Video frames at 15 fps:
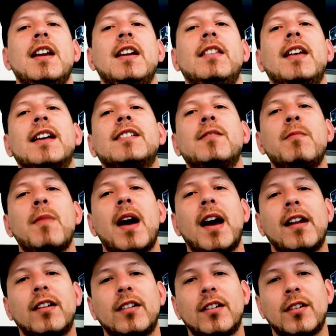It doesn't
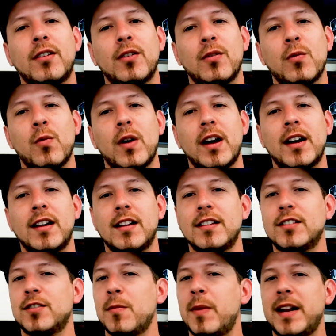matter
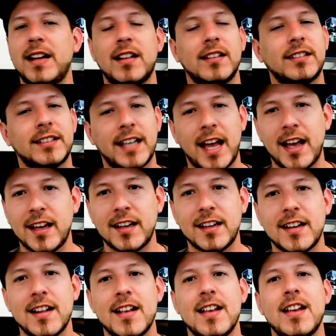what somebody else
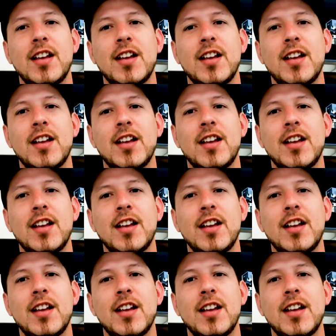say.